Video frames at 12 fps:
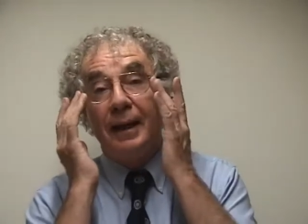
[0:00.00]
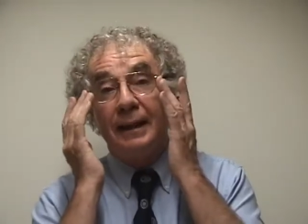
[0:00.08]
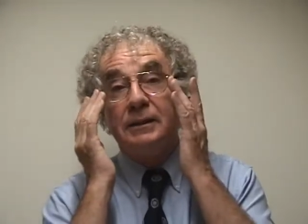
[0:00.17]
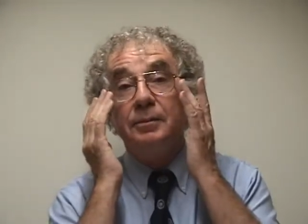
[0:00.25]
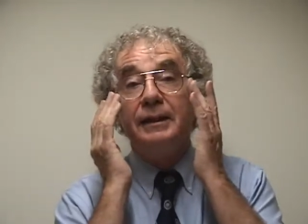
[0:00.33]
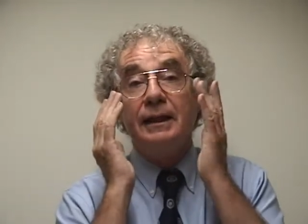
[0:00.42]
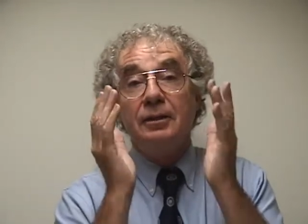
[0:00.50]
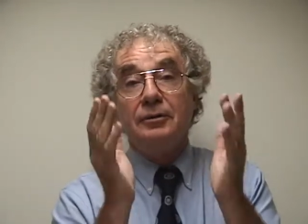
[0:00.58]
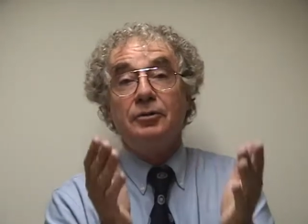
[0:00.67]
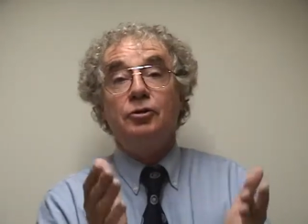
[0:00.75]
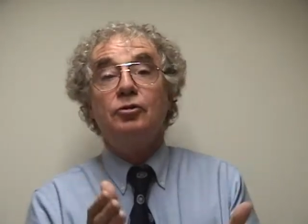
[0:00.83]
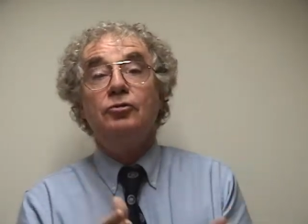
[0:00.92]
back to me now as
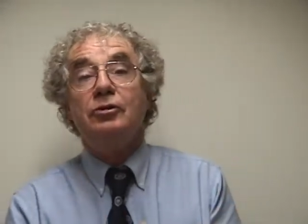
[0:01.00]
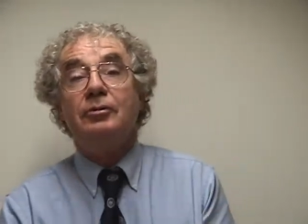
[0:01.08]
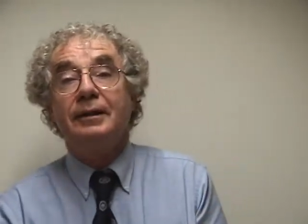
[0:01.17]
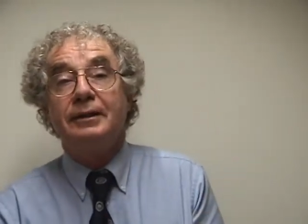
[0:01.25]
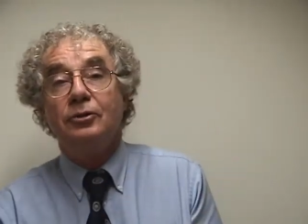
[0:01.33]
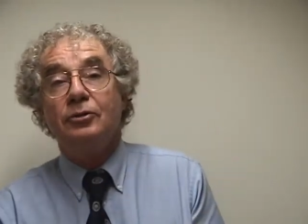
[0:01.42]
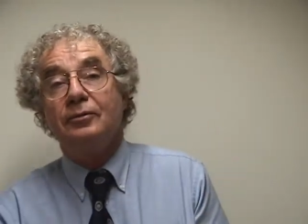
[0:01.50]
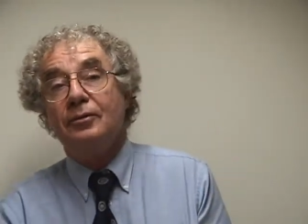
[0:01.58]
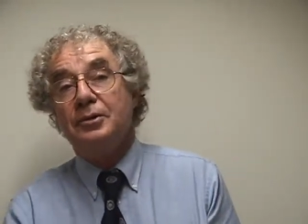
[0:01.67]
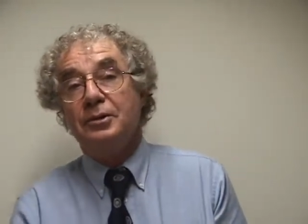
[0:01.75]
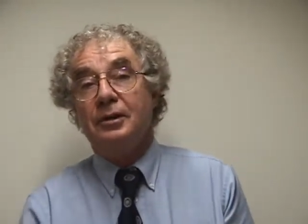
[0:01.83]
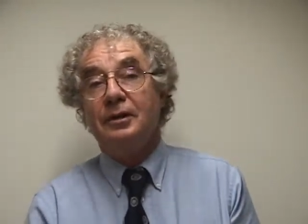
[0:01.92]
a junior at the
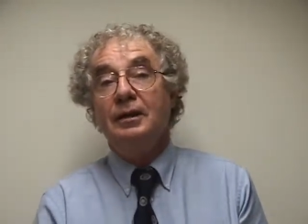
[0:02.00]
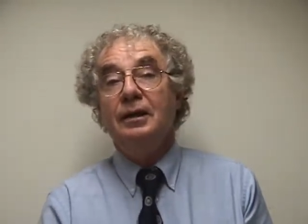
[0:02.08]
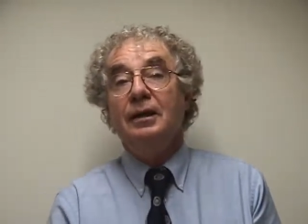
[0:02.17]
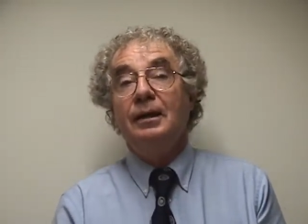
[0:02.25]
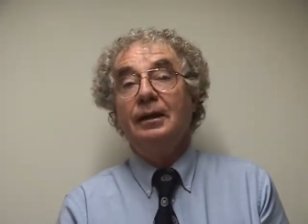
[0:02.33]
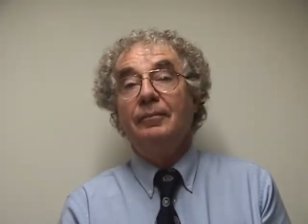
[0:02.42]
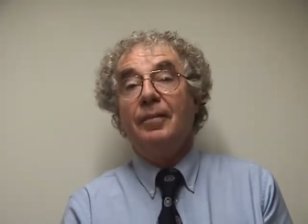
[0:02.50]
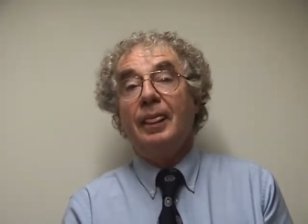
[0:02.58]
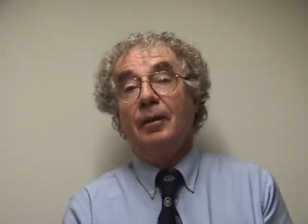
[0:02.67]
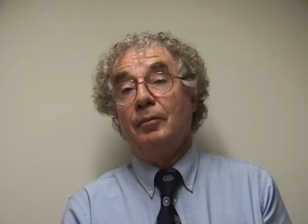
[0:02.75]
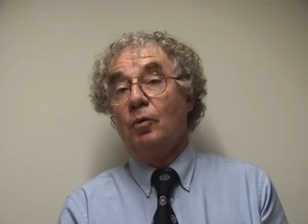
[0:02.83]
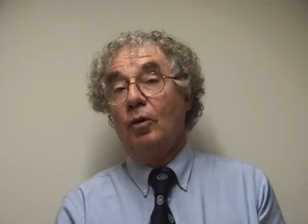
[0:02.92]
university
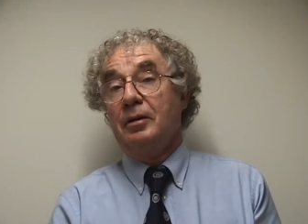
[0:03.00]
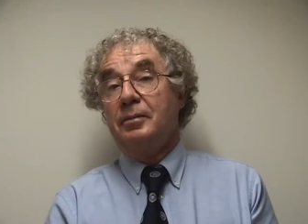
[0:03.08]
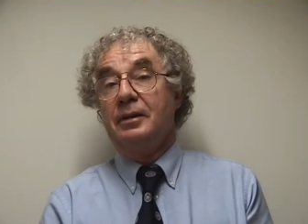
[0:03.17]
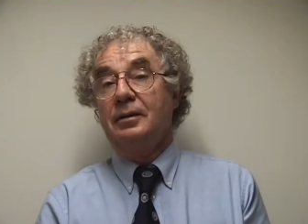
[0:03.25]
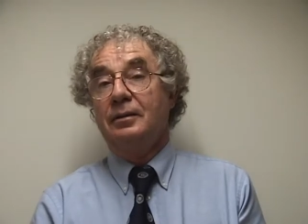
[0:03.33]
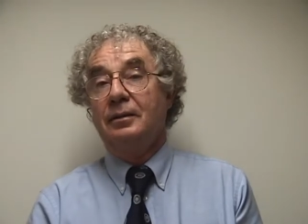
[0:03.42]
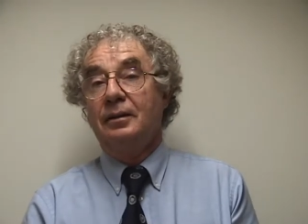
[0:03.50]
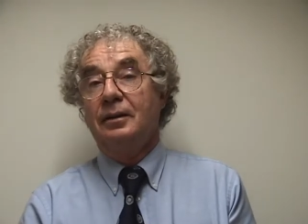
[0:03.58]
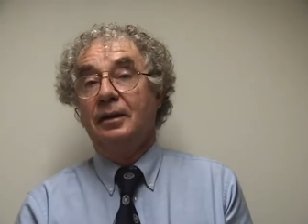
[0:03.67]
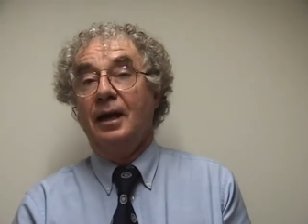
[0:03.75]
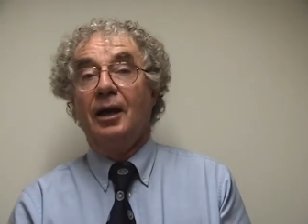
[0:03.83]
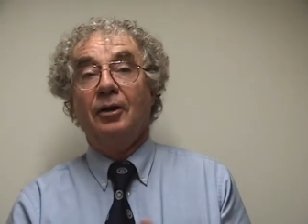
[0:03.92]
and we want to be
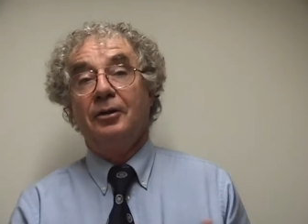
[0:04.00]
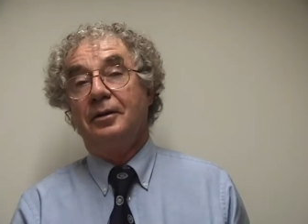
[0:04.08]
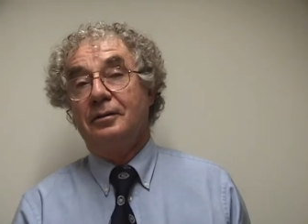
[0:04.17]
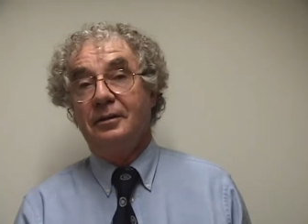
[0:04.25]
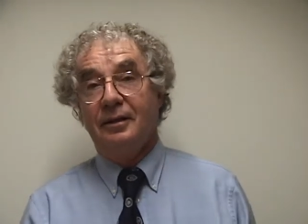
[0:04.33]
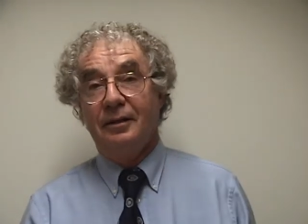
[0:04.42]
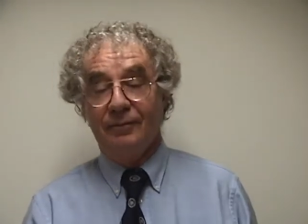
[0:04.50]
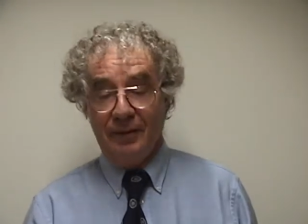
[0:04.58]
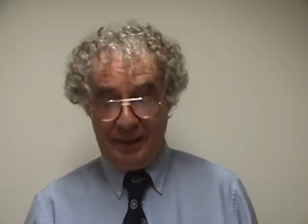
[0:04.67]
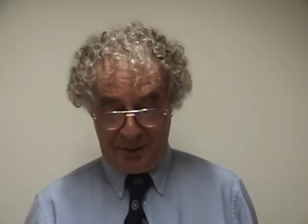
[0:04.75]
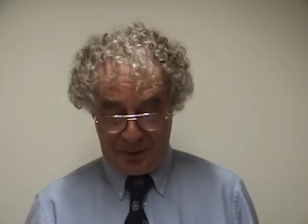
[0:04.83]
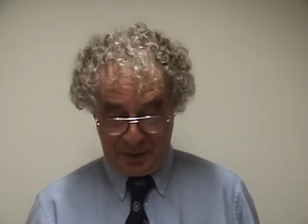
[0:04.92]
elegant and
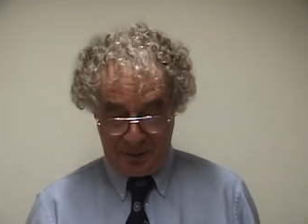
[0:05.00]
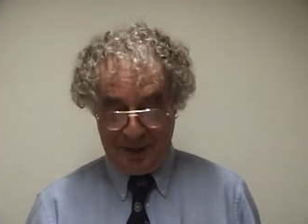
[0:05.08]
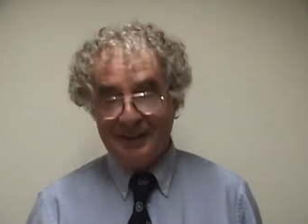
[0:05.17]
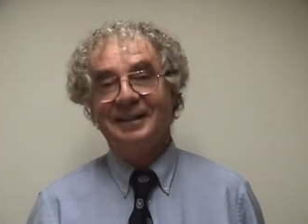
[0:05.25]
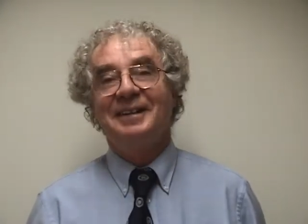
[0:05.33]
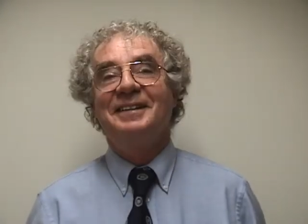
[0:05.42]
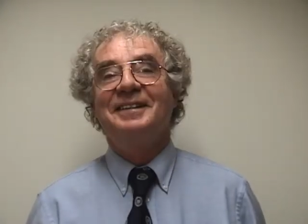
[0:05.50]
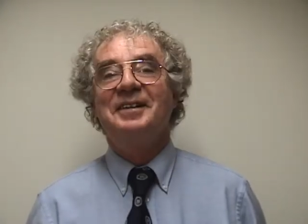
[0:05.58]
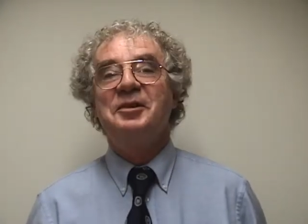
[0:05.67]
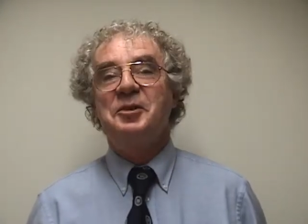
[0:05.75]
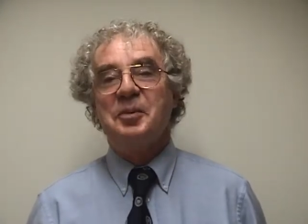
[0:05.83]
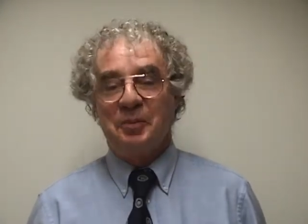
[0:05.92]
advanced rather than
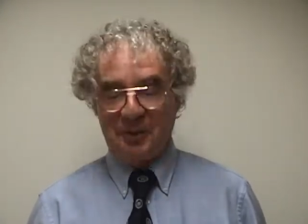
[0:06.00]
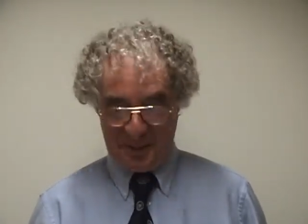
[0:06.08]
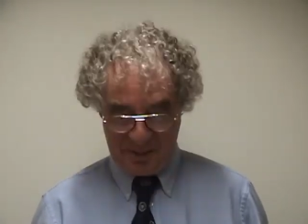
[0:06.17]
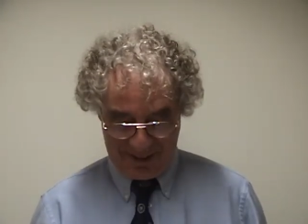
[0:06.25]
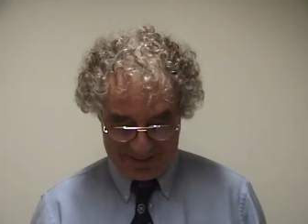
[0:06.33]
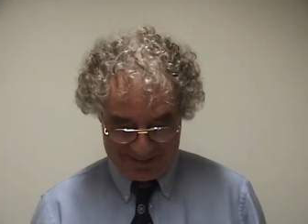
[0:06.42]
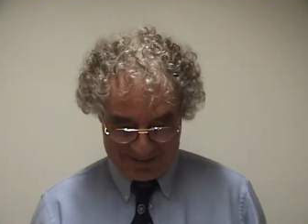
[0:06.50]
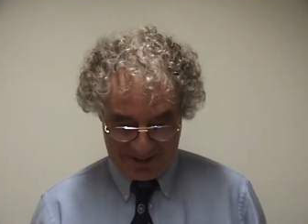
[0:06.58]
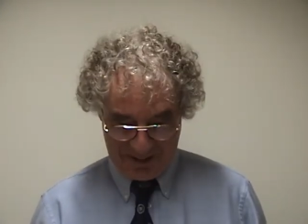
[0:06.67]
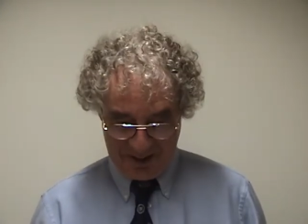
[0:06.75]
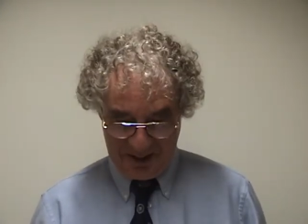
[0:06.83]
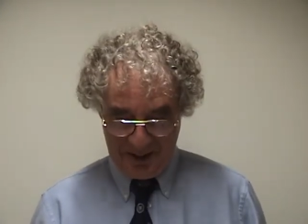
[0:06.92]
simple and basic,
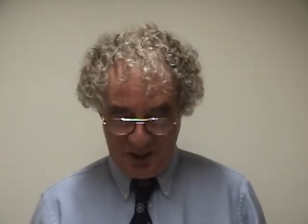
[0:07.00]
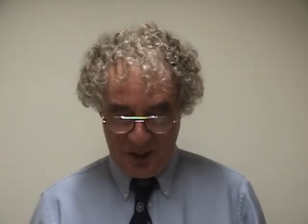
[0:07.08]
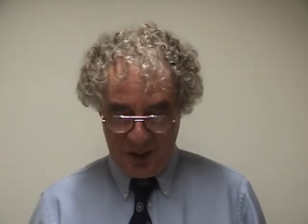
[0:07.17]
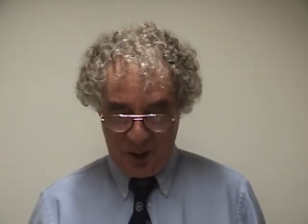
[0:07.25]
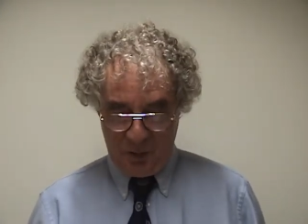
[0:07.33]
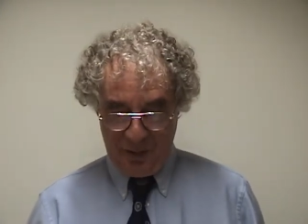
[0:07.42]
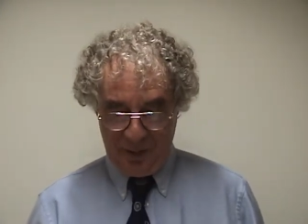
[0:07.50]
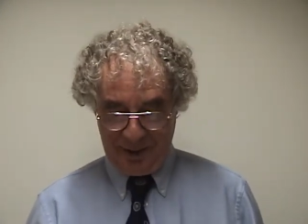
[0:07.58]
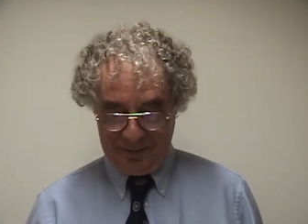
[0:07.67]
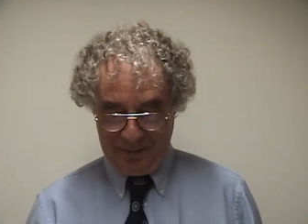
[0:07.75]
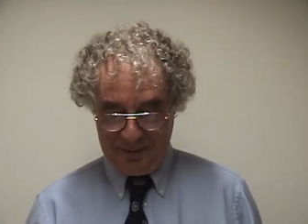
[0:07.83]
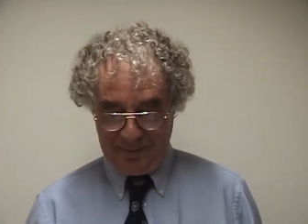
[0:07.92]
we
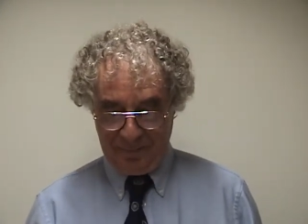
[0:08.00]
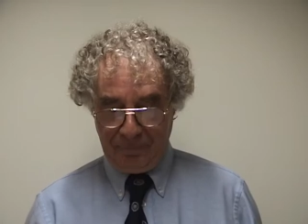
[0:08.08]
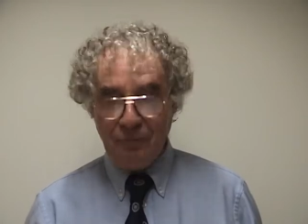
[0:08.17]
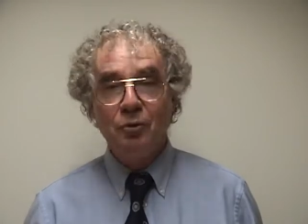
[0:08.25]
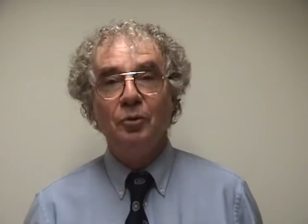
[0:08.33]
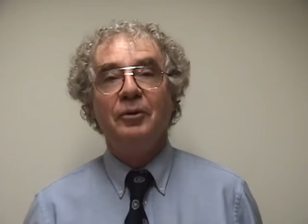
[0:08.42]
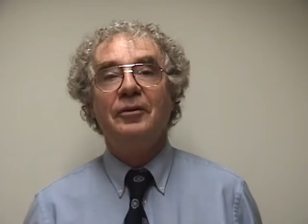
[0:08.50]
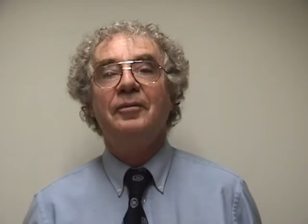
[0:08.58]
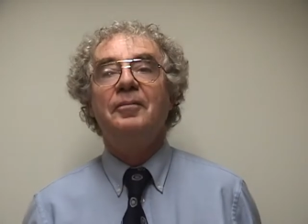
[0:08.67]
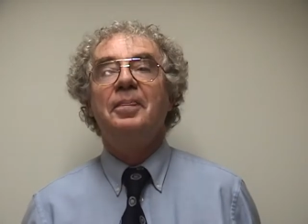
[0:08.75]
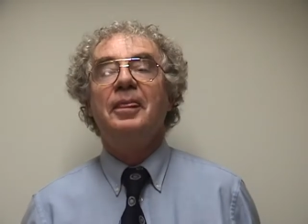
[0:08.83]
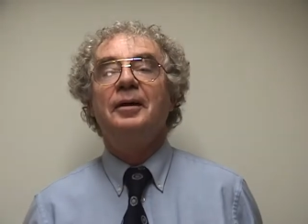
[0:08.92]
might fool with
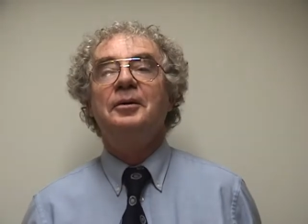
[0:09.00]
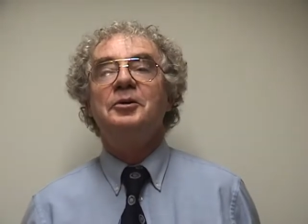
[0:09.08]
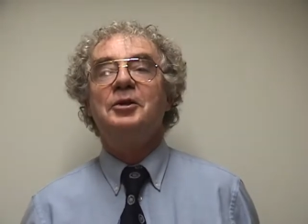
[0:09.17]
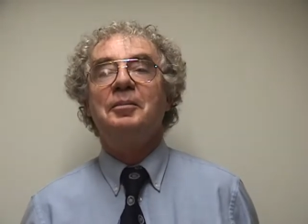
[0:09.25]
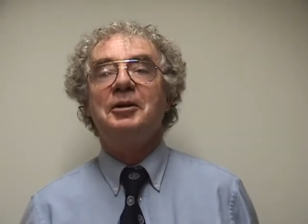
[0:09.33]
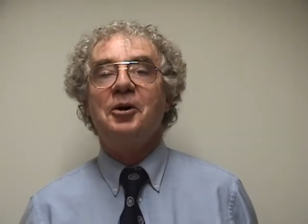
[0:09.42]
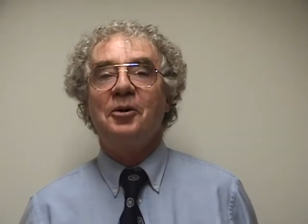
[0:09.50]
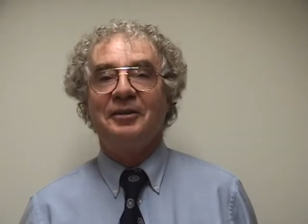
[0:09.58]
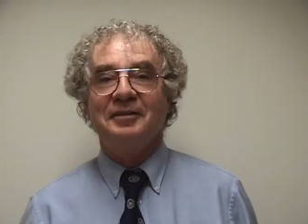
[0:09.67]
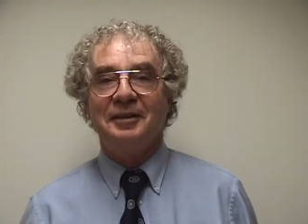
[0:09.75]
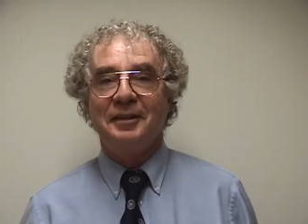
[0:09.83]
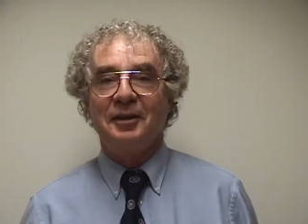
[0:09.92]

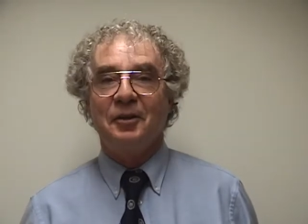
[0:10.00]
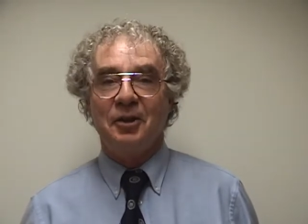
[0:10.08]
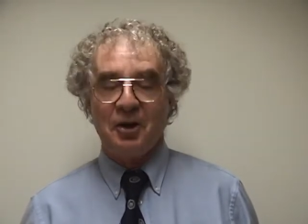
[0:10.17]
semicolons a little or